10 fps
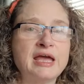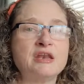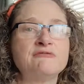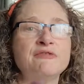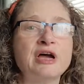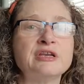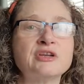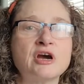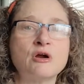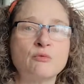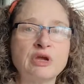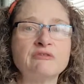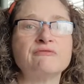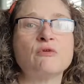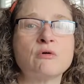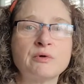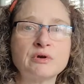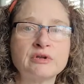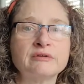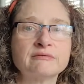and find our way
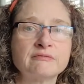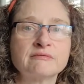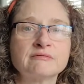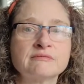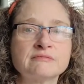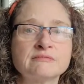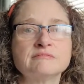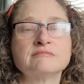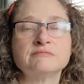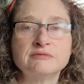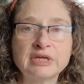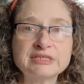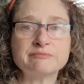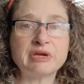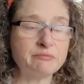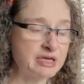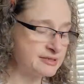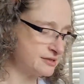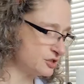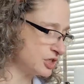forward. That's my best
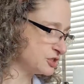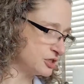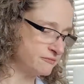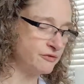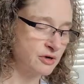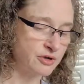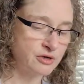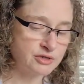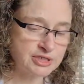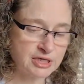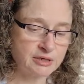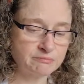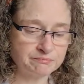suggestion for all y'all today.